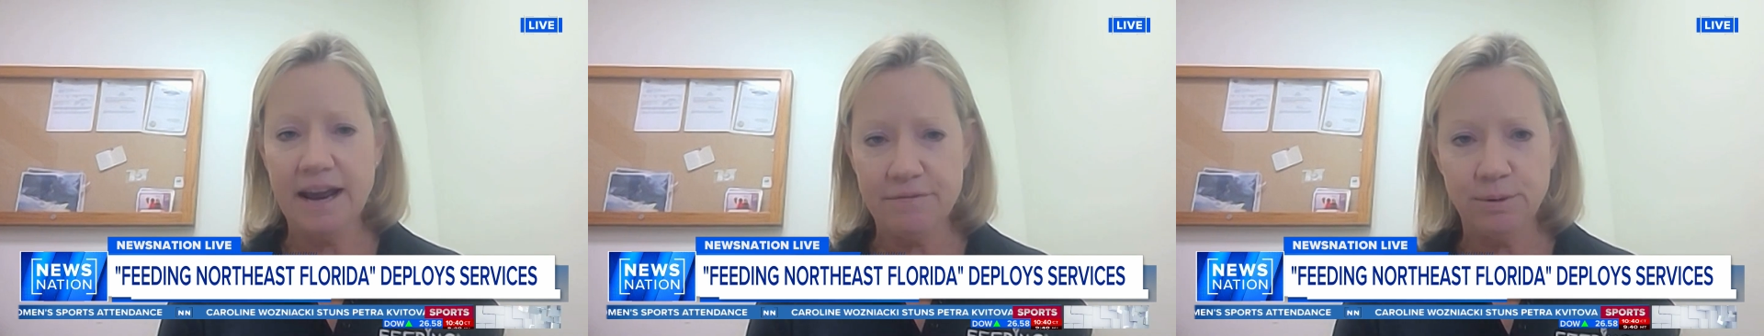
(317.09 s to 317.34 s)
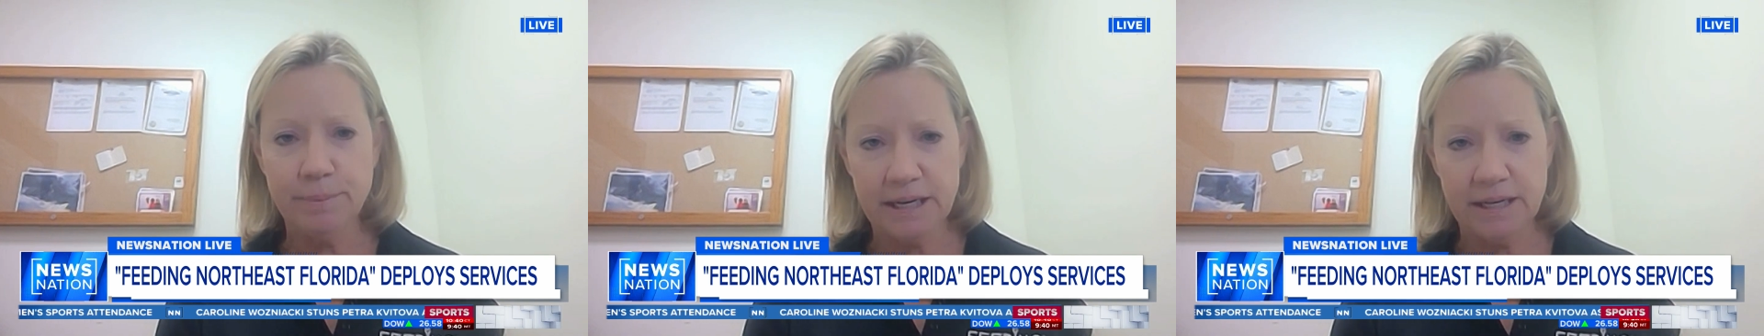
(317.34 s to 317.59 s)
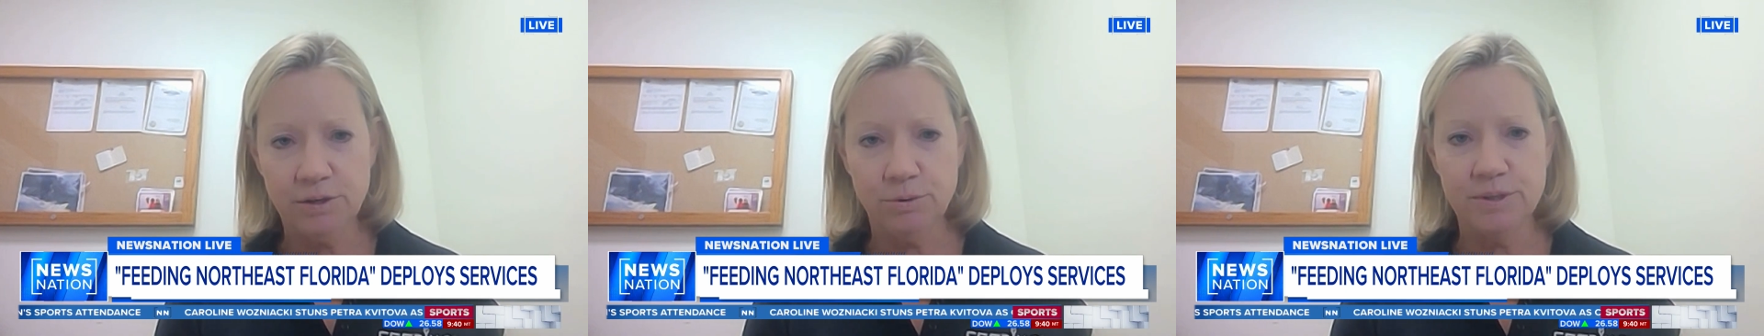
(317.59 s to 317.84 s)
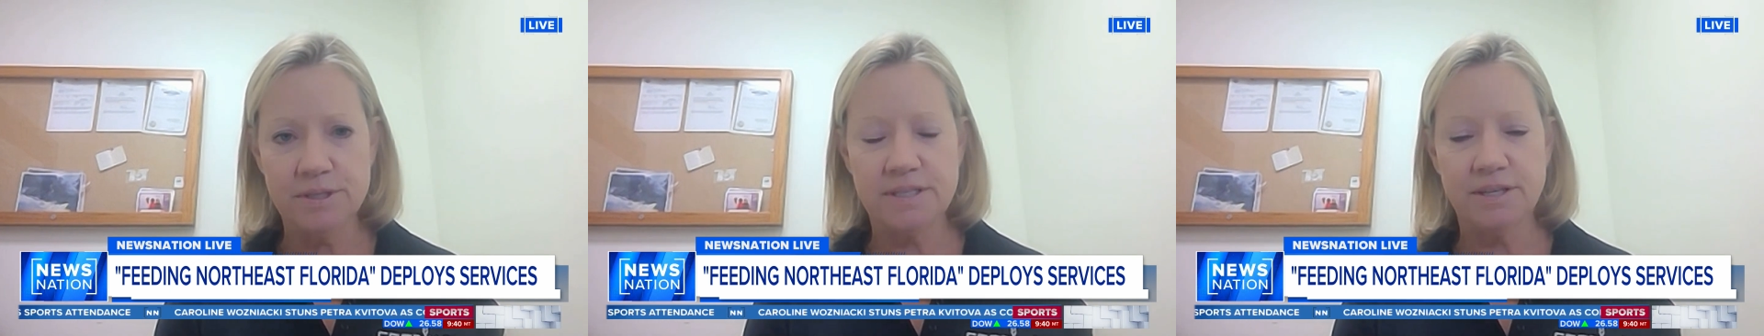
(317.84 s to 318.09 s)
everybody
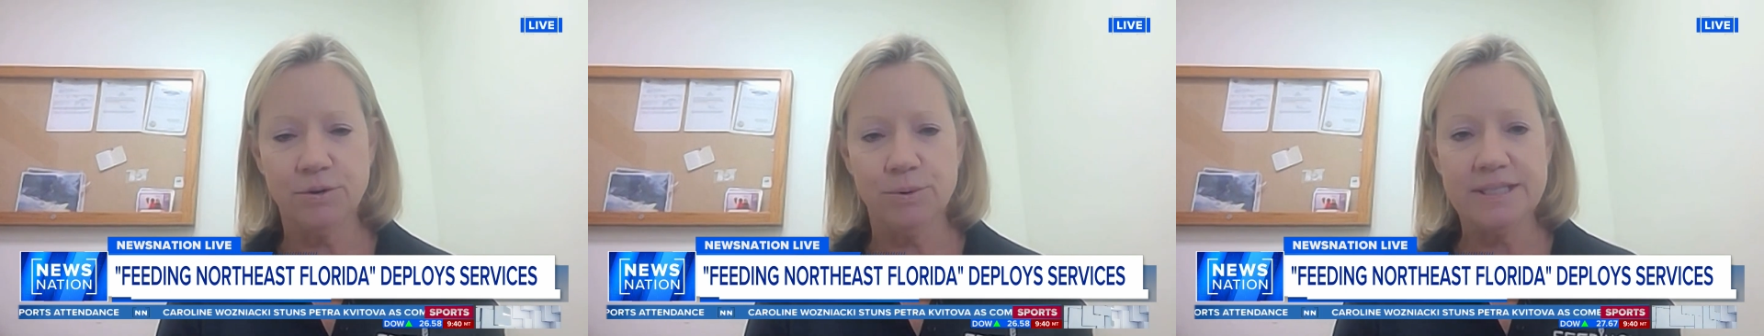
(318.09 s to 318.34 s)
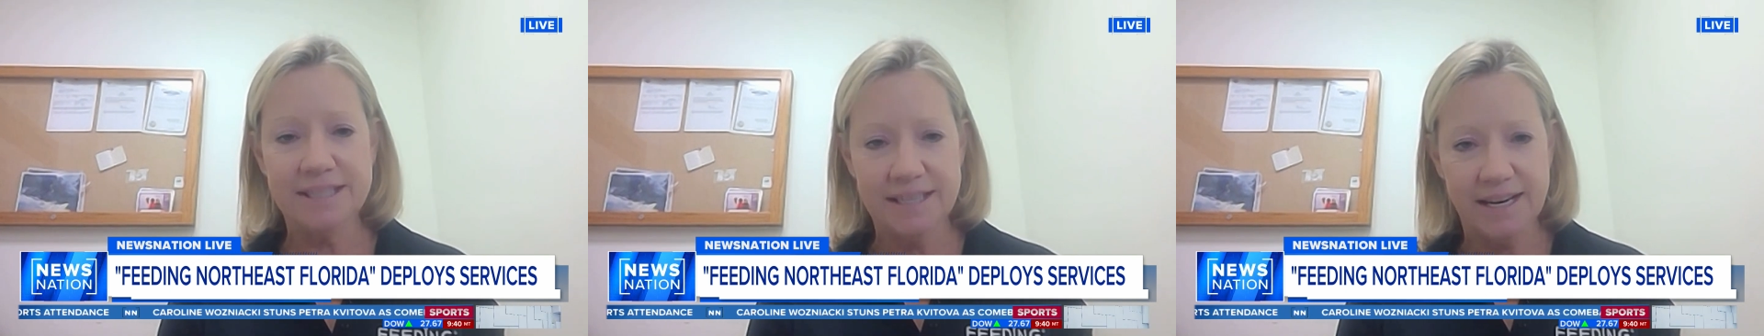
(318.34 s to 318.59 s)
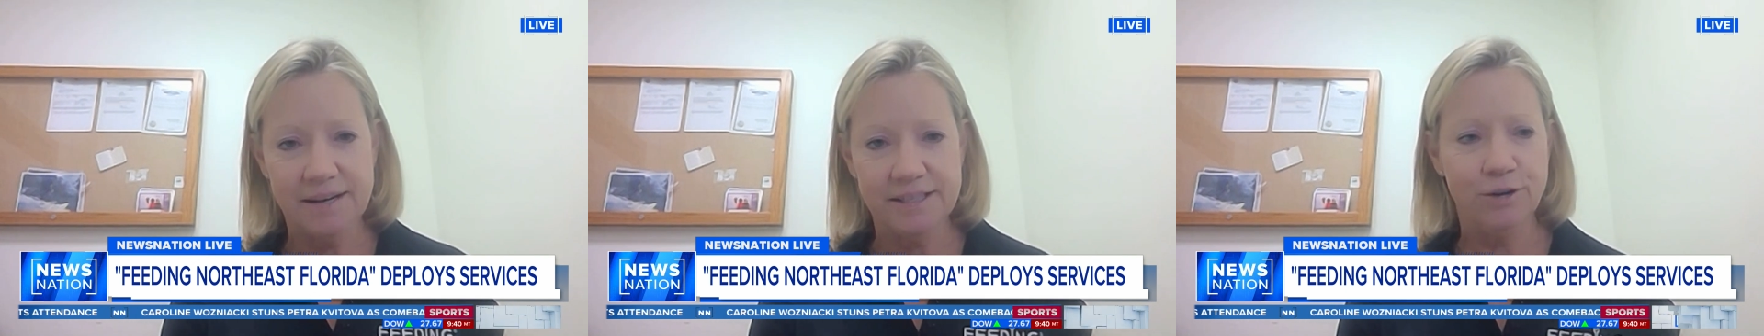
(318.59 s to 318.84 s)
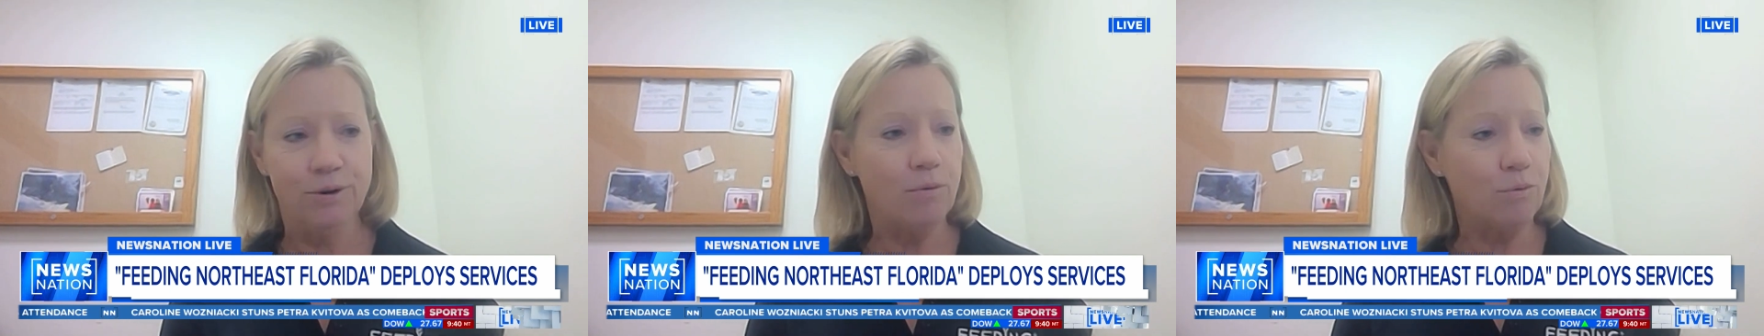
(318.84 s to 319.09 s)
who is who is.
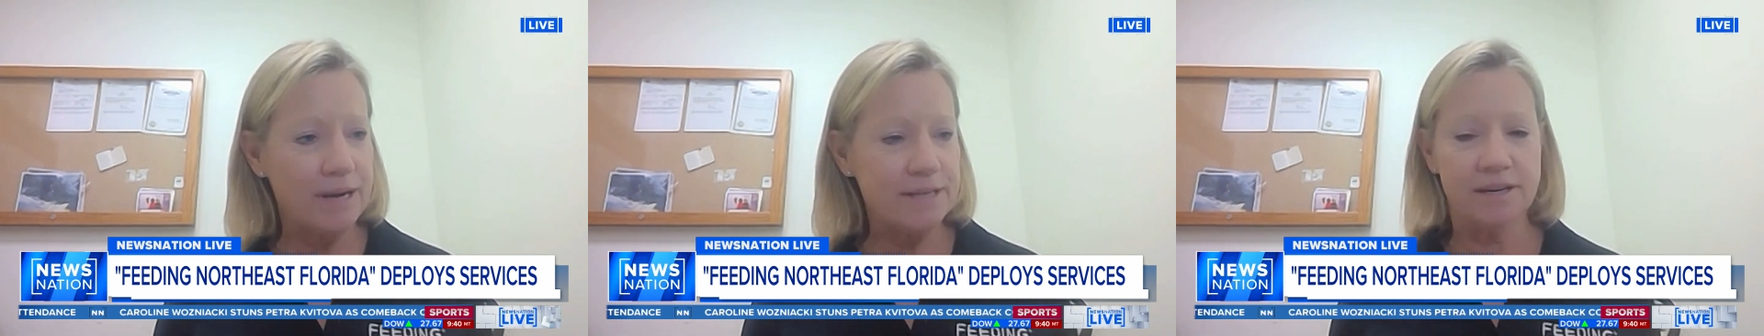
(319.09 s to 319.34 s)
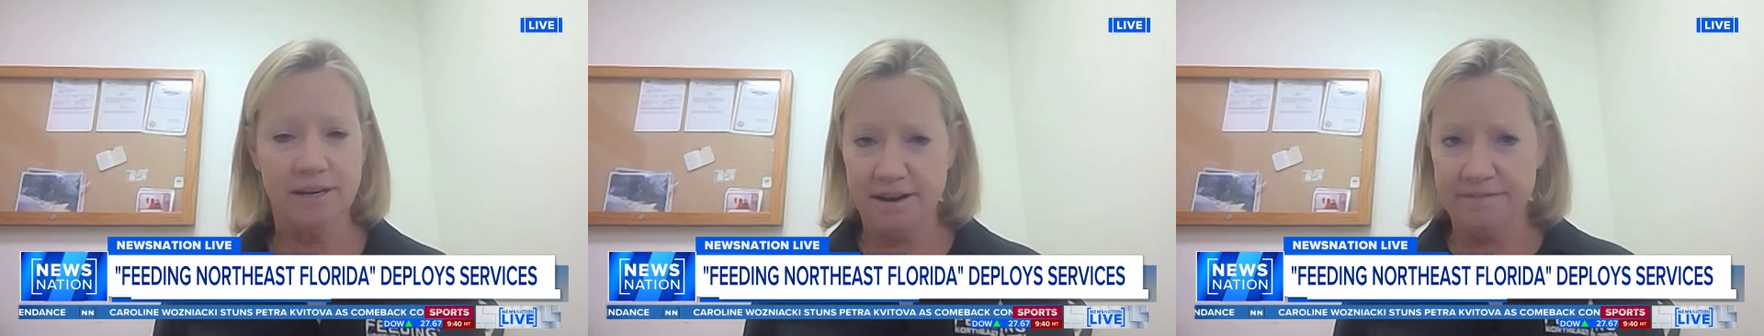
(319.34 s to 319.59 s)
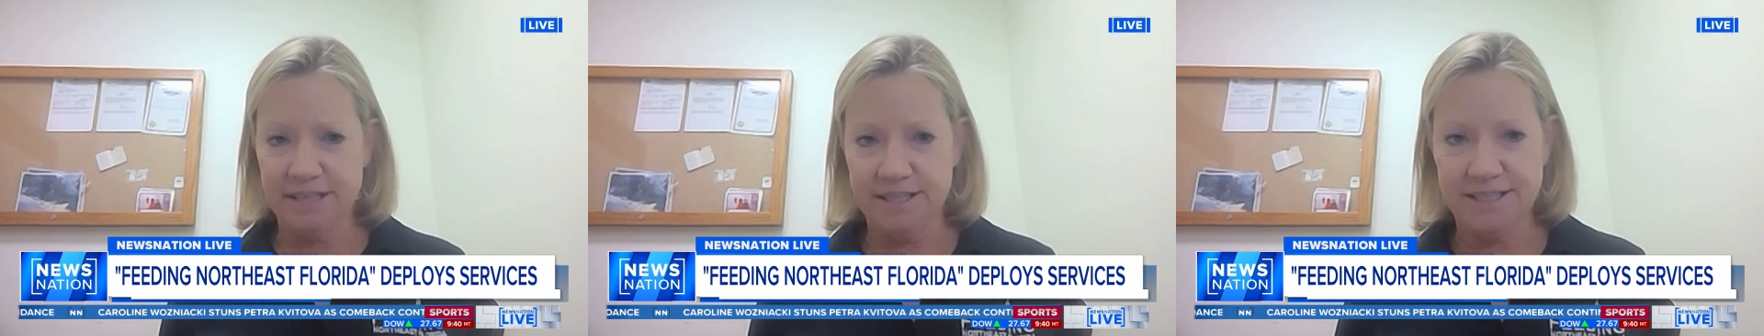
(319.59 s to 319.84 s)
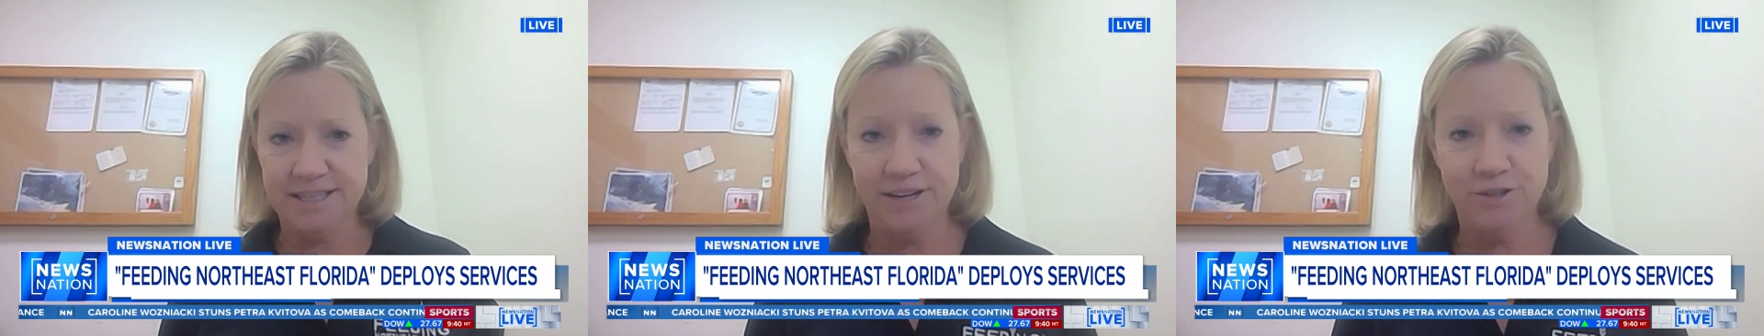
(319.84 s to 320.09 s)
you know, a resident of
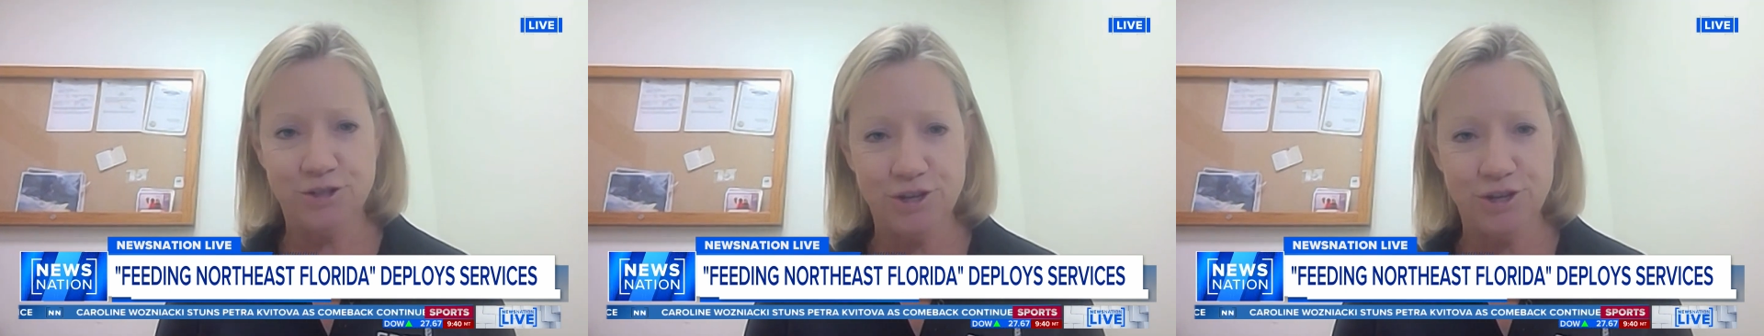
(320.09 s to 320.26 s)
this state.